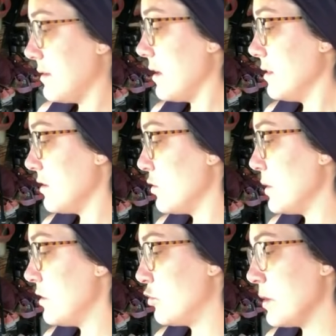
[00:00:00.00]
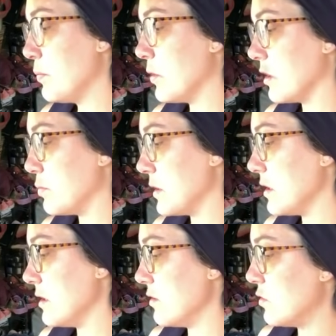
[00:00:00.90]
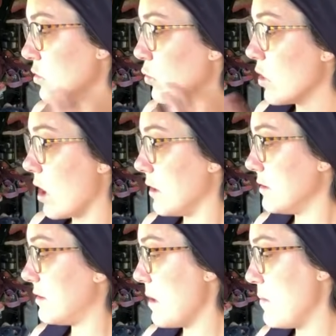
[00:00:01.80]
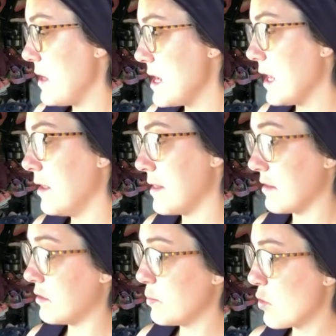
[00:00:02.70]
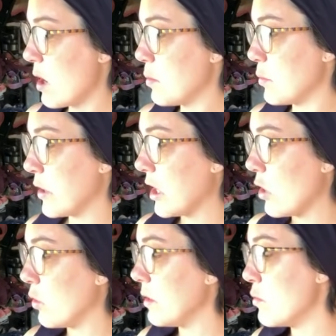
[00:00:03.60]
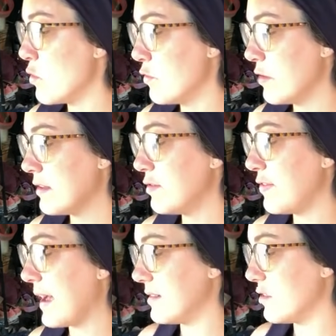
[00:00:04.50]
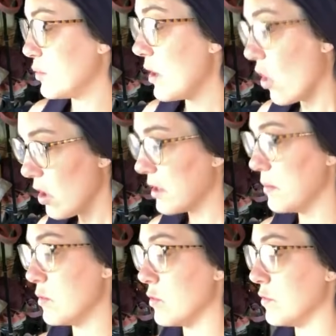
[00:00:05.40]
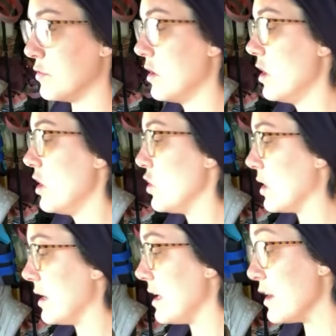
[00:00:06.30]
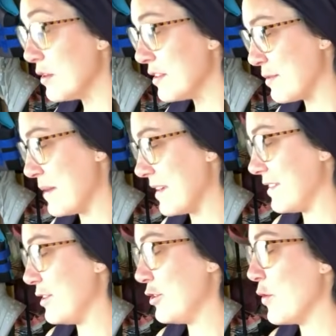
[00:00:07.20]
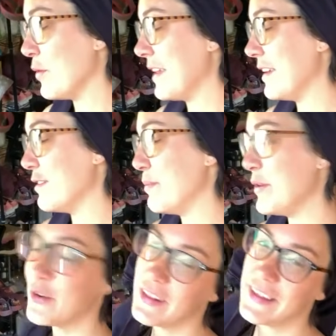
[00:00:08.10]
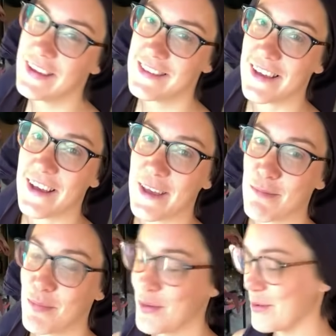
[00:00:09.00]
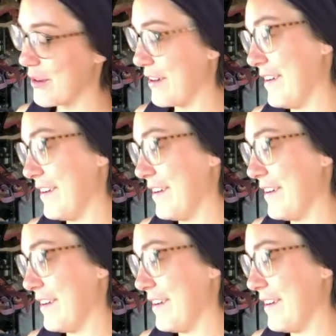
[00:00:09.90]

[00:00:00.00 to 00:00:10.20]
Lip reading: That's the way the trip works, because we're all the same being, and that's the problem. We can only move as fast as we all can move. You can hear this message only as purely as I am pure.